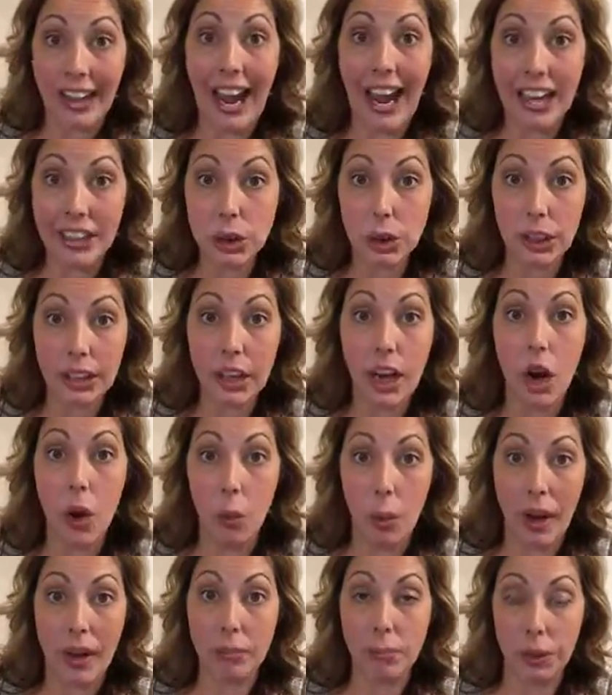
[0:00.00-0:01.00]
I drink a
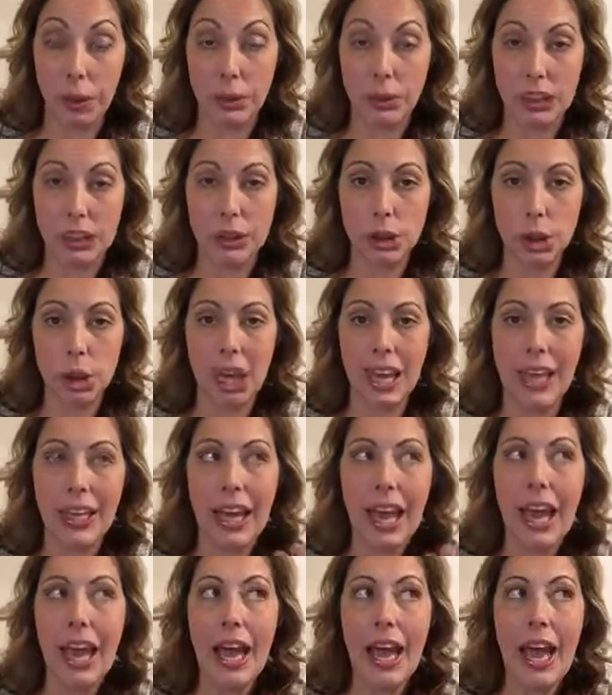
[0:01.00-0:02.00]
whey protein
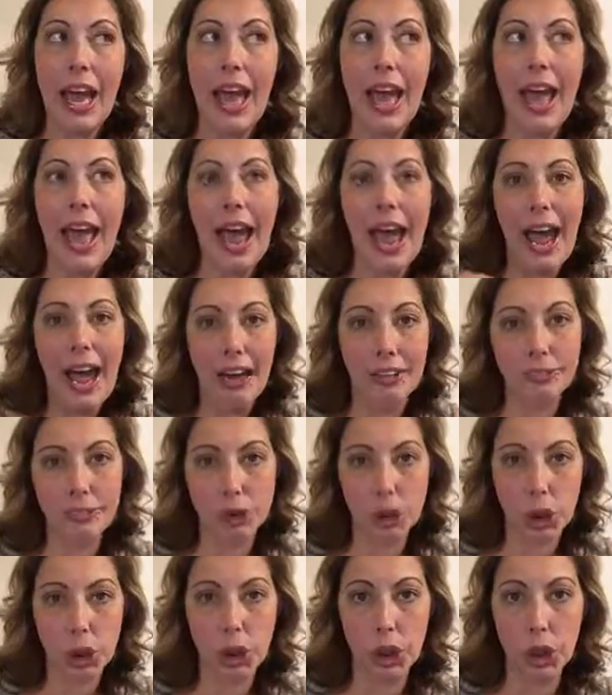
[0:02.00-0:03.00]
shake
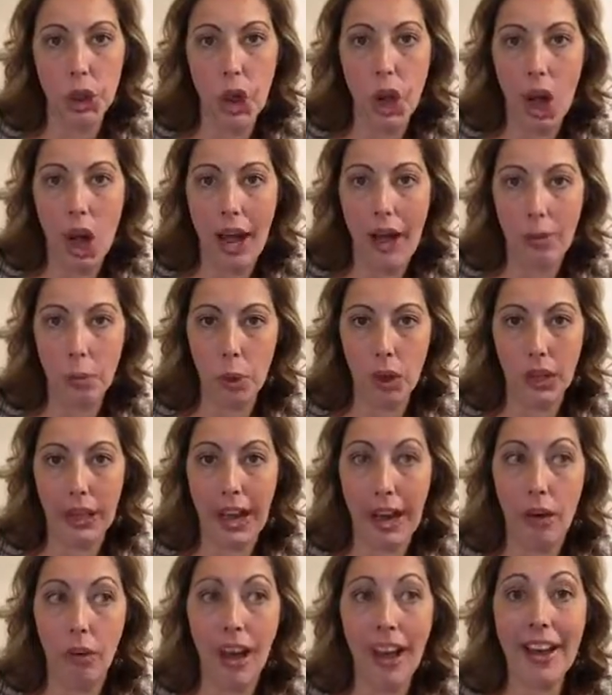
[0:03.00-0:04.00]
after I work out.